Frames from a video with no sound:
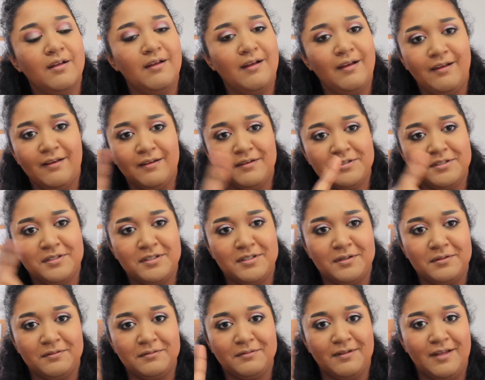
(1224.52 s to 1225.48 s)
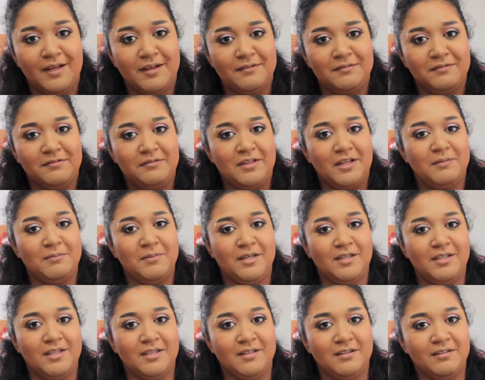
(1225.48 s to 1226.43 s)
I actually don't have that
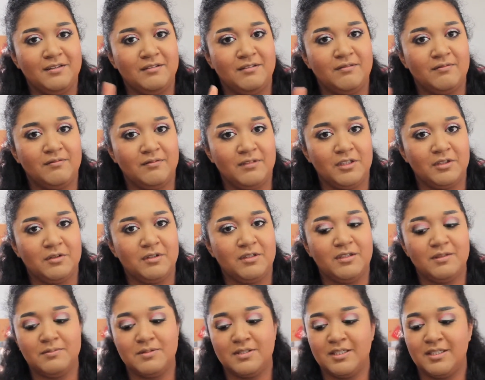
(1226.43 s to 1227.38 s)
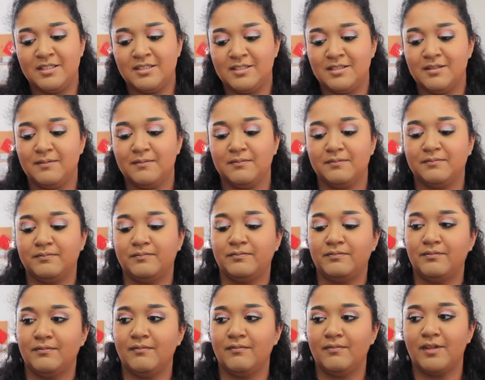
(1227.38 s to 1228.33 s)
many liquid lipsticks.
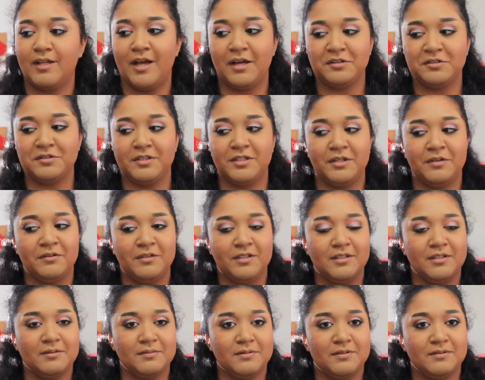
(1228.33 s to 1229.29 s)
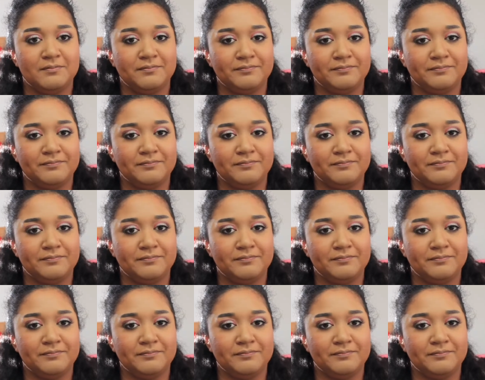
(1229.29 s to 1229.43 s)
Actually, the only